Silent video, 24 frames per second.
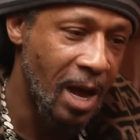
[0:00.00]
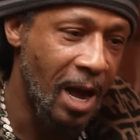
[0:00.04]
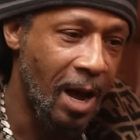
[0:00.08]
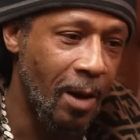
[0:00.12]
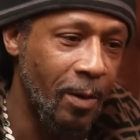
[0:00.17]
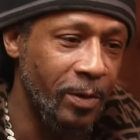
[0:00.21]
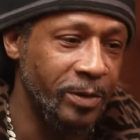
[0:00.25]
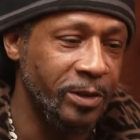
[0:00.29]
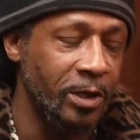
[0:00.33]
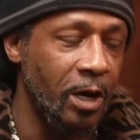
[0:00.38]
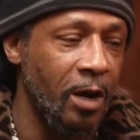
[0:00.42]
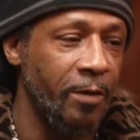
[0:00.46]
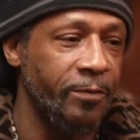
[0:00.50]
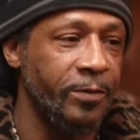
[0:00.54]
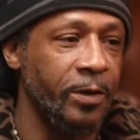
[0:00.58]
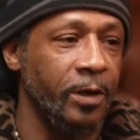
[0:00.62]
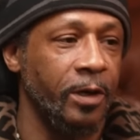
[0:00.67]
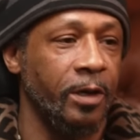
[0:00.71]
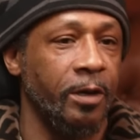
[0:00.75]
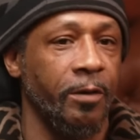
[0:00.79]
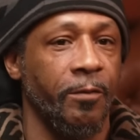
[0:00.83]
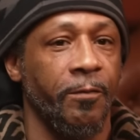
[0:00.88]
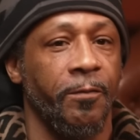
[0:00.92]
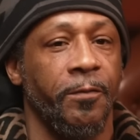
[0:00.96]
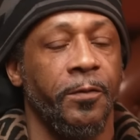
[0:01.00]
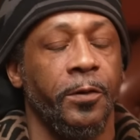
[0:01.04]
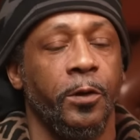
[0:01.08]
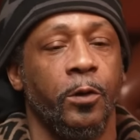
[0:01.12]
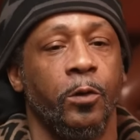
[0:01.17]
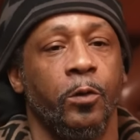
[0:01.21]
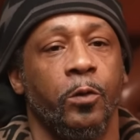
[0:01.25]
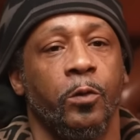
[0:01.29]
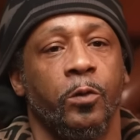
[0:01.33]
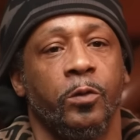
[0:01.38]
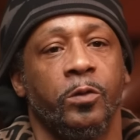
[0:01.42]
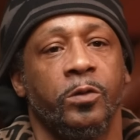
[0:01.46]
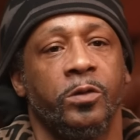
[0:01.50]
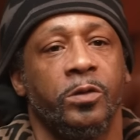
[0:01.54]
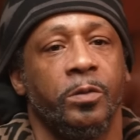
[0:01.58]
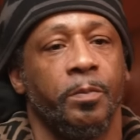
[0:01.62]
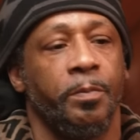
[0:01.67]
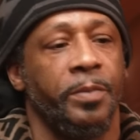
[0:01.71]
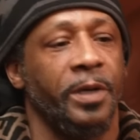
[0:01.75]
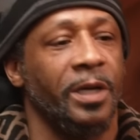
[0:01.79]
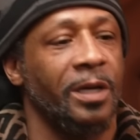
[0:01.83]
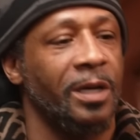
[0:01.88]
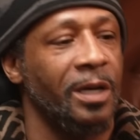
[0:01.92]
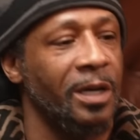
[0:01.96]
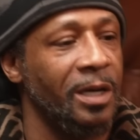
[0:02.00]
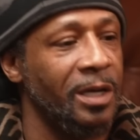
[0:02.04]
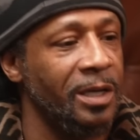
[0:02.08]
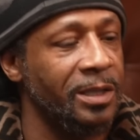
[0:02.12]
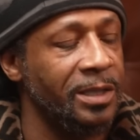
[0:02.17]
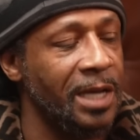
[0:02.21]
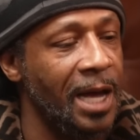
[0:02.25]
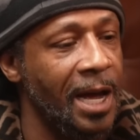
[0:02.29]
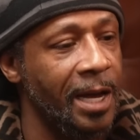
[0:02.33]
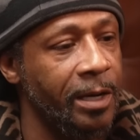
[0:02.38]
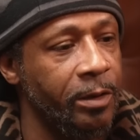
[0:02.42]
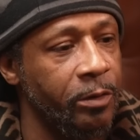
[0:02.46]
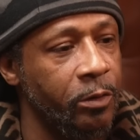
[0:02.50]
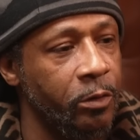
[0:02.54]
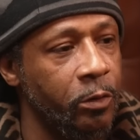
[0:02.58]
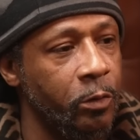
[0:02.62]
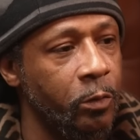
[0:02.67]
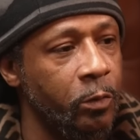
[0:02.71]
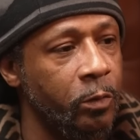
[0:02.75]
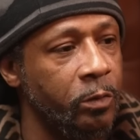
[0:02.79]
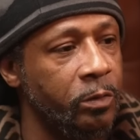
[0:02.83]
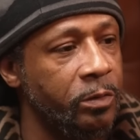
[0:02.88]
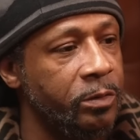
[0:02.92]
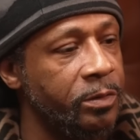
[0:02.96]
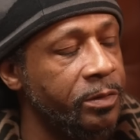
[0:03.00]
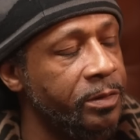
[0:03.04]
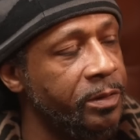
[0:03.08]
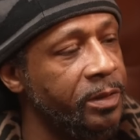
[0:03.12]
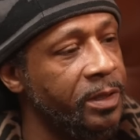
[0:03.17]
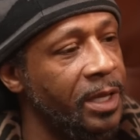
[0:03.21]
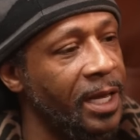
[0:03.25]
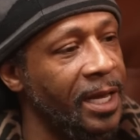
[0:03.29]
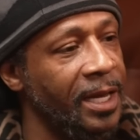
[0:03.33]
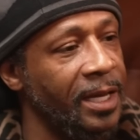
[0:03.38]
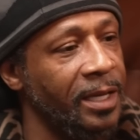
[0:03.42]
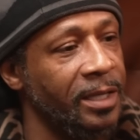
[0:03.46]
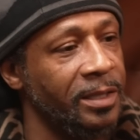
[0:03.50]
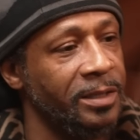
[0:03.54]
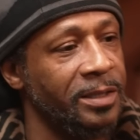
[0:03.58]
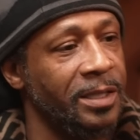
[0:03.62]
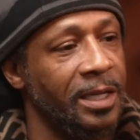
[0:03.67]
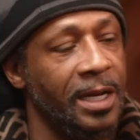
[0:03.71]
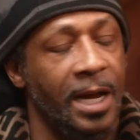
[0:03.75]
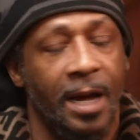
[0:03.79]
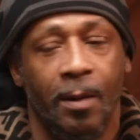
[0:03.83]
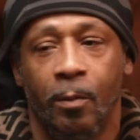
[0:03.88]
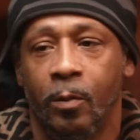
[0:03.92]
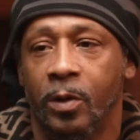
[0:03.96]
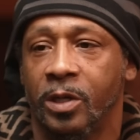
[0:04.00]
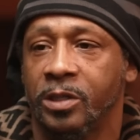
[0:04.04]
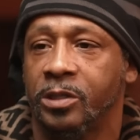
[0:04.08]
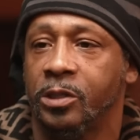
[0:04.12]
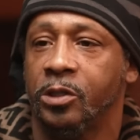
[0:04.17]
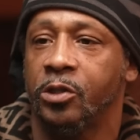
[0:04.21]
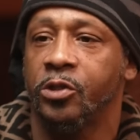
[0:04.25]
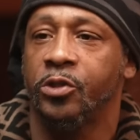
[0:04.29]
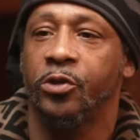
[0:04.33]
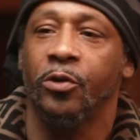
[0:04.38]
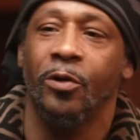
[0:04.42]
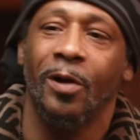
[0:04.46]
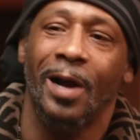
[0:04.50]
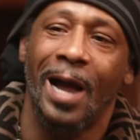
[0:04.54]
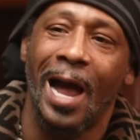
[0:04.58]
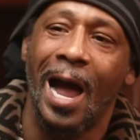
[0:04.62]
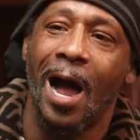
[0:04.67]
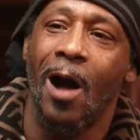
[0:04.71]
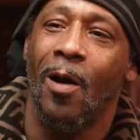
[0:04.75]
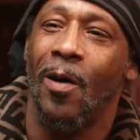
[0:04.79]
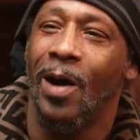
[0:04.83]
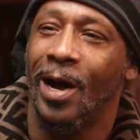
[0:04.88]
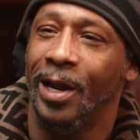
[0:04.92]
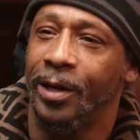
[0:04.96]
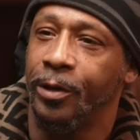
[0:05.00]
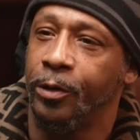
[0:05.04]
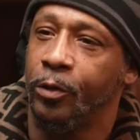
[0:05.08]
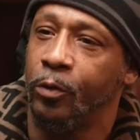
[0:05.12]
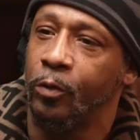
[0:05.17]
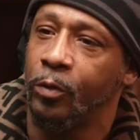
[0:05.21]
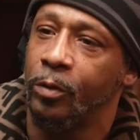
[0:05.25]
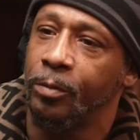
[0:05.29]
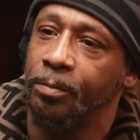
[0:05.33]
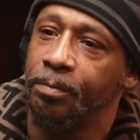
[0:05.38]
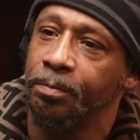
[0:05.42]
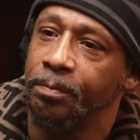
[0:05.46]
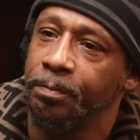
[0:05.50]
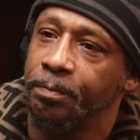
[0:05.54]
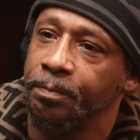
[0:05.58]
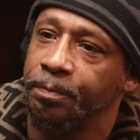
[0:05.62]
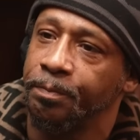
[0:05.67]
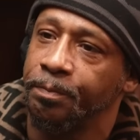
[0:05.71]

I was often confused because I knew things and I wasn't sure how I knew